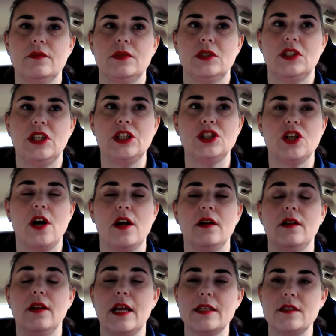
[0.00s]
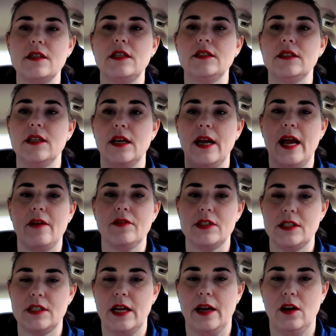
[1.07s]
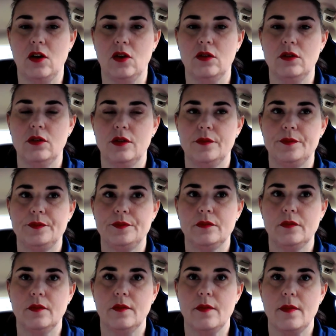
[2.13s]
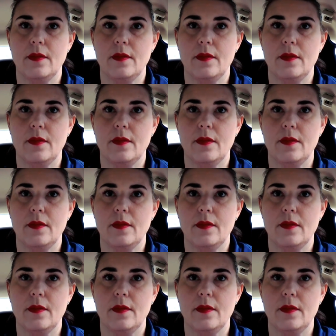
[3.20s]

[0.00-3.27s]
but can get it later. So that was my